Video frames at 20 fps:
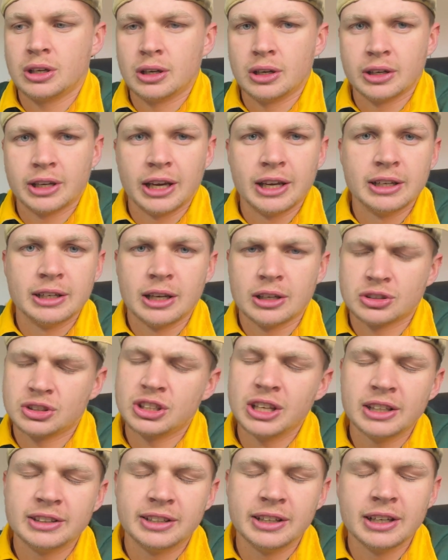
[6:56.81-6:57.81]
Okay, now
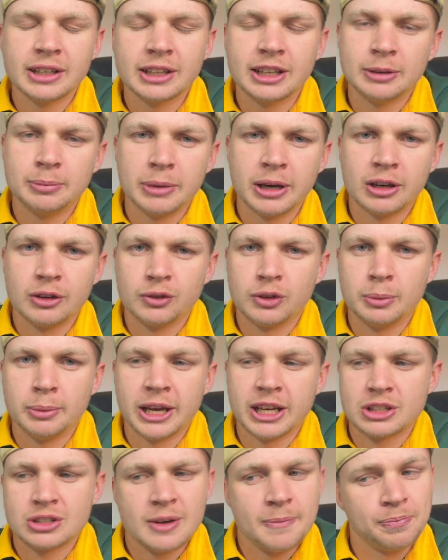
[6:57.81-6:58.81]
Sia didn't get man of the
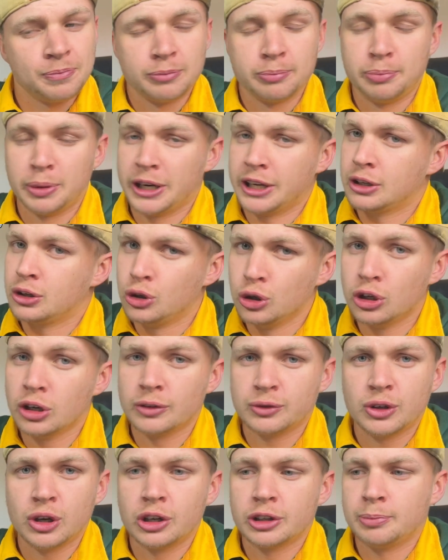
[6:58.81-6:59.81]
match, but he could
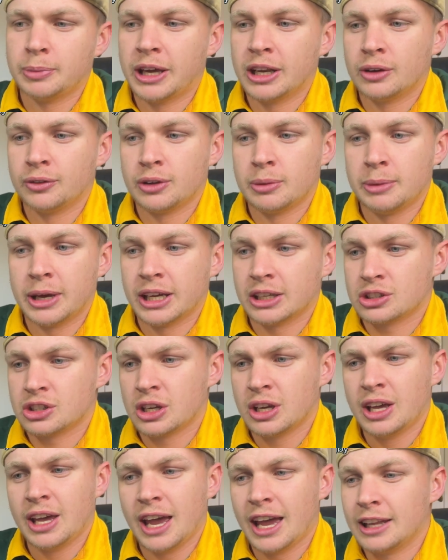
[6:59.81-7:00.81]
have got man of the match.
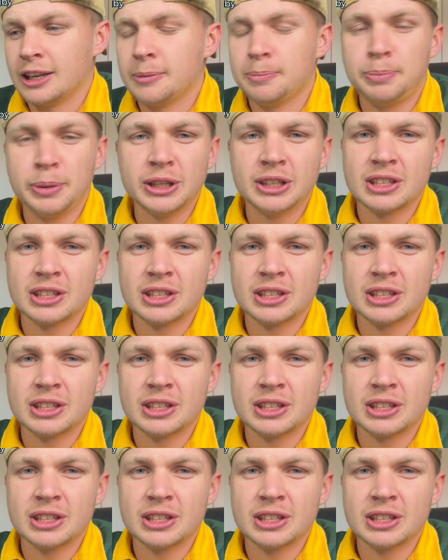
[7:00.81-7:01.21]
And Pieter